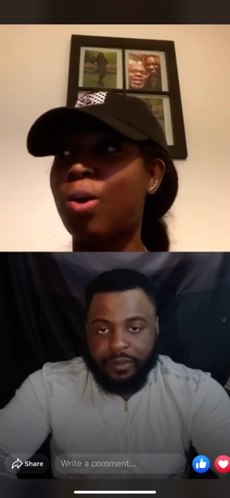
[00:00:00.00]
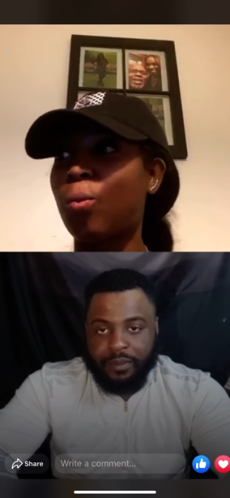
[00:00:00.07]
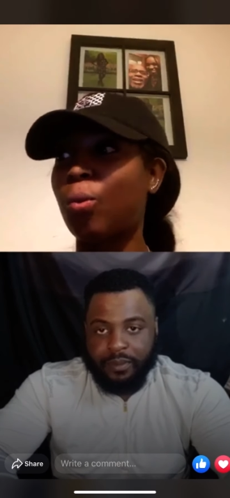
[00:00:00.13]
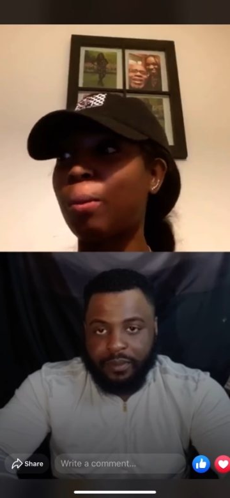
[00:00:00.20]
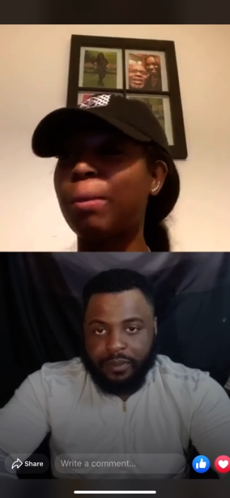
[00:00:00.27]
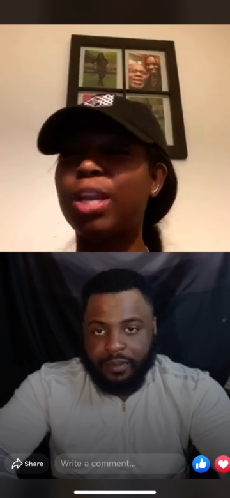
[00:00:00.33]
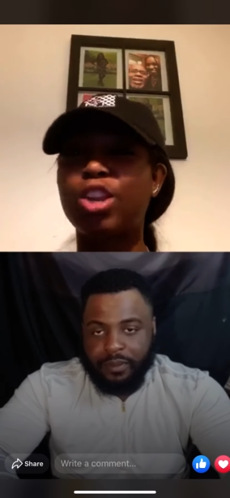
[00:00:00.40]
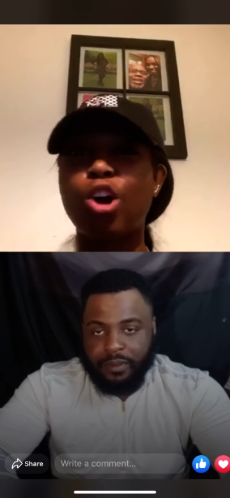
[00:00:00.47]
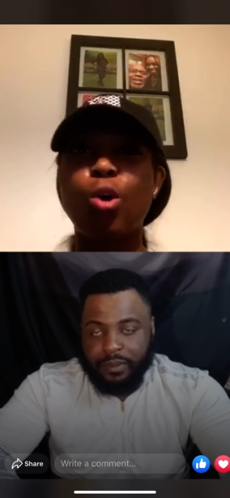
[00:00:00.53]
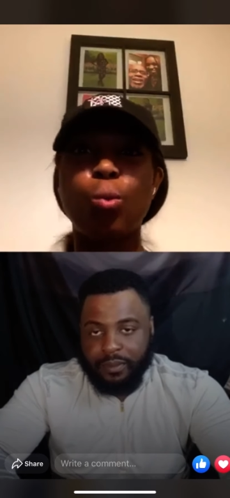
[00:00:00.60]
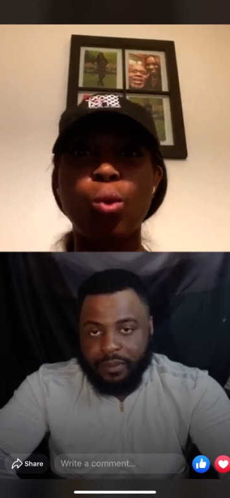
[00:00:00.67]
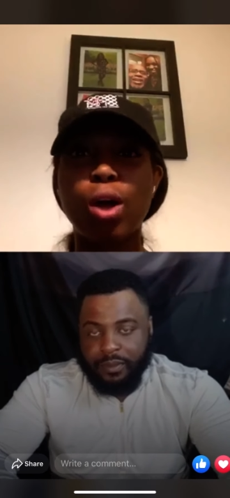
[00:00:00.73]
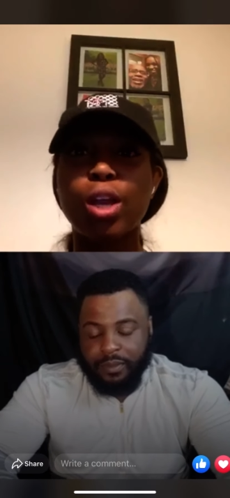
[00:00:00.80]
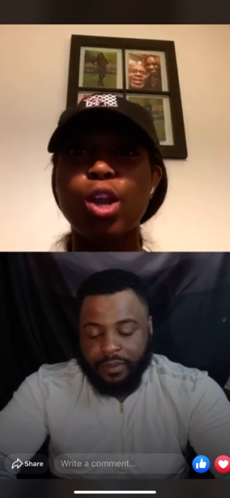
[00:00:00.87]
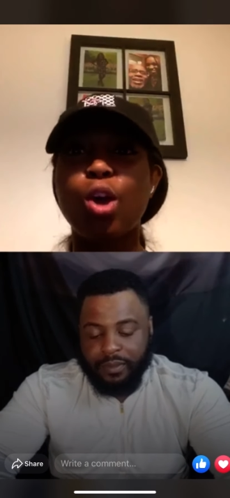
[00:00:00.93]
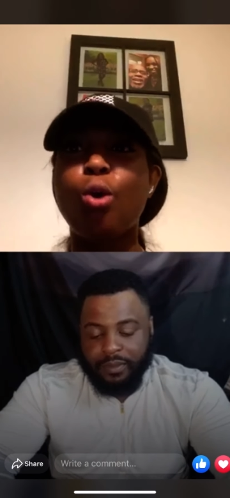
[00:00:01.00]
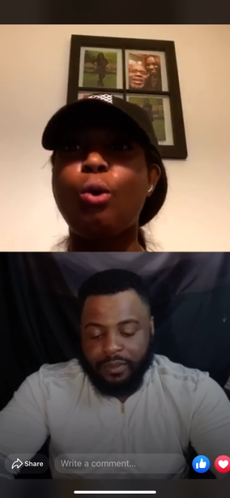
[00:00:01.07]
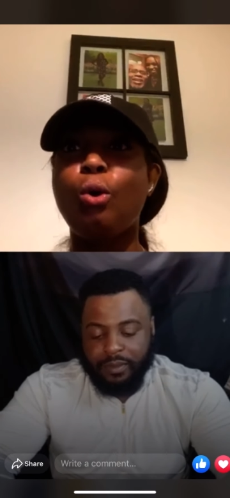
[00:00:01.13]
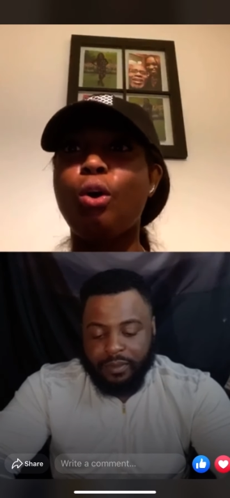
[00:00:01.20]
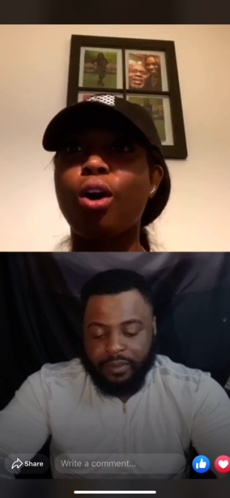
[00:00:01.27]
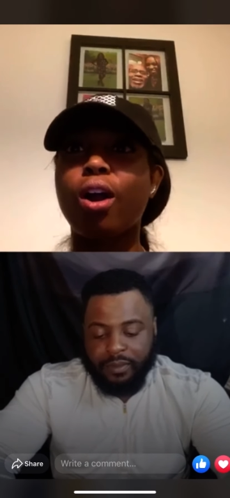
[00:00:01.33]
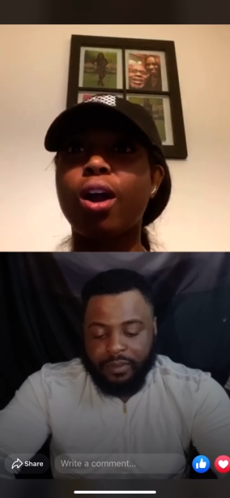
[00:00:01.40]
Speaker 1: the woman don't want it
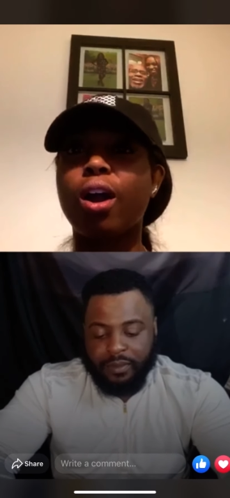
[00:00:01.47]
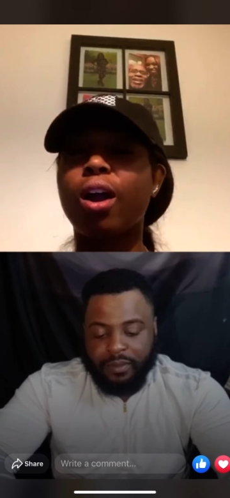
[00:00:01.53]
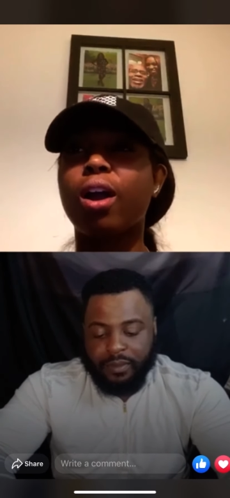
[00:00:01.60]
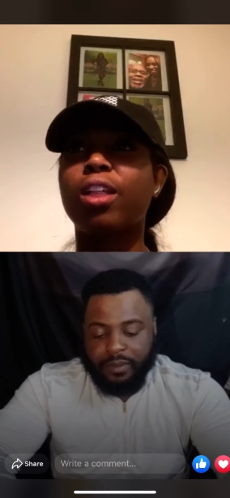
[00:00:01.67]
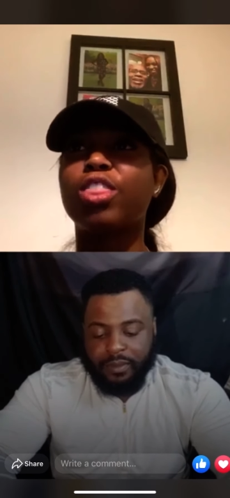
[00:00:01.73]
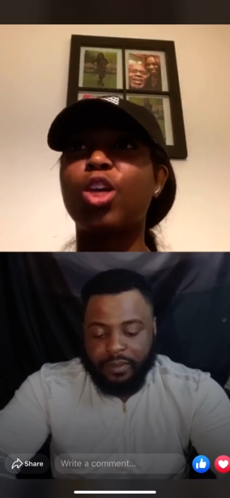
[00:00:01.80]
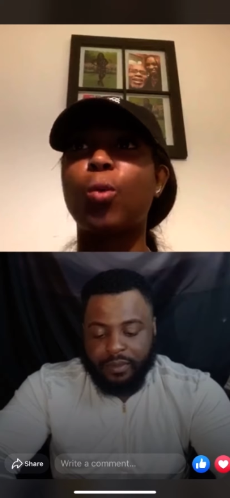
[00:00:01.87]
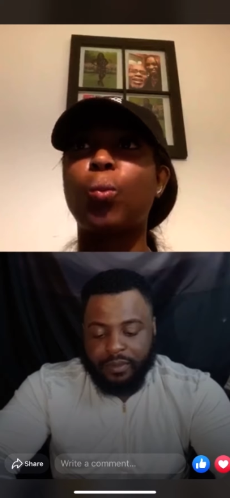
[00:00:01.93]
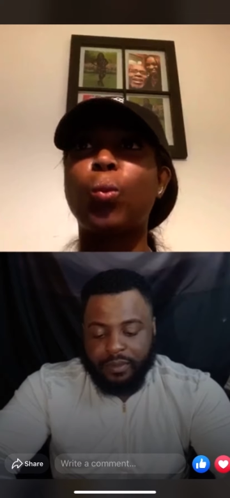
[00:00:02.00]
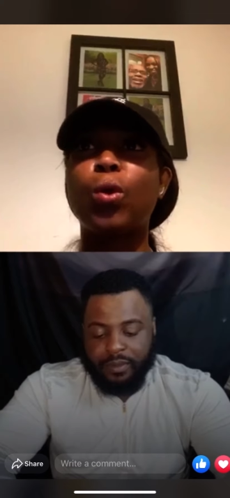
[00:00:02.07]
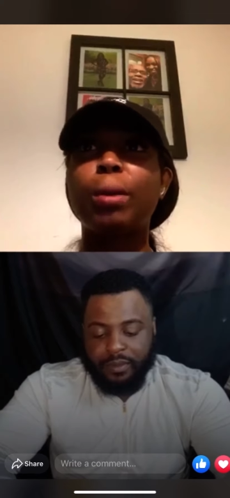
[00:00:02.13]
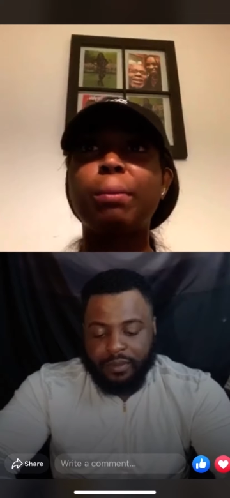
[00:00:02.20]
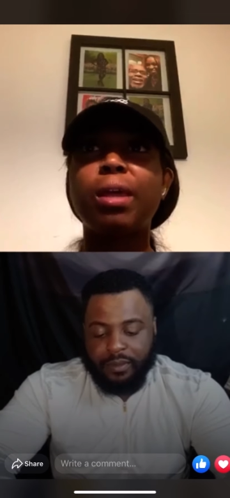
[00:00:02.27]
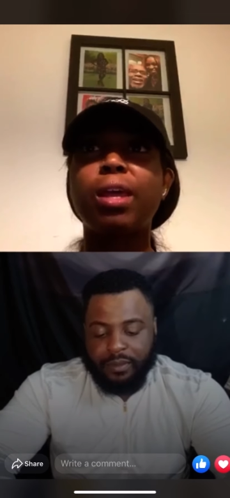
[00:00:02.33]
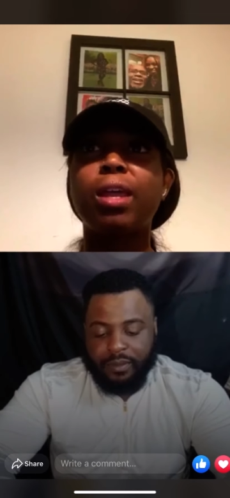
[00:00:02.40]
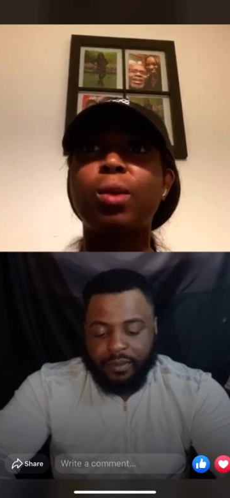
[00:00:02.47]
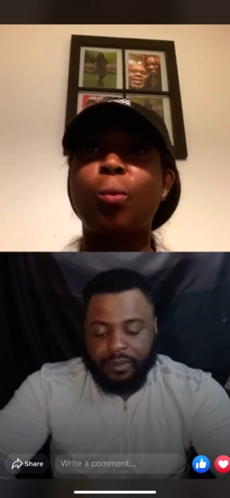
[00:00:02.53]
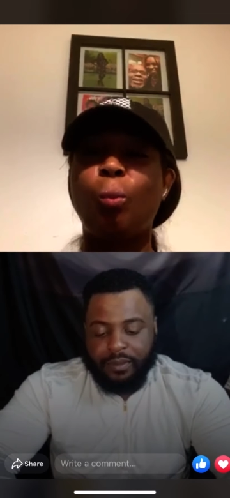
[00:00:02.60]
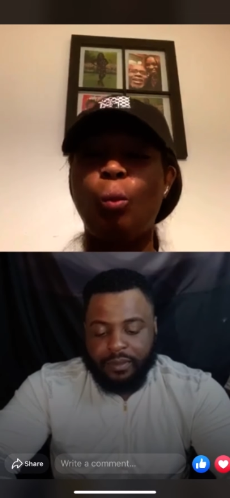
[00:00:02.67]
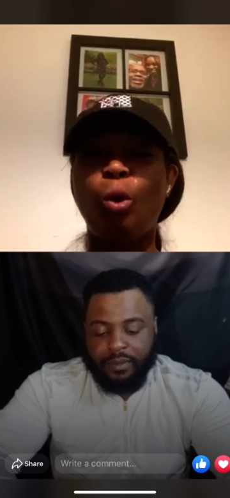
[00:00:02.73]
or the woman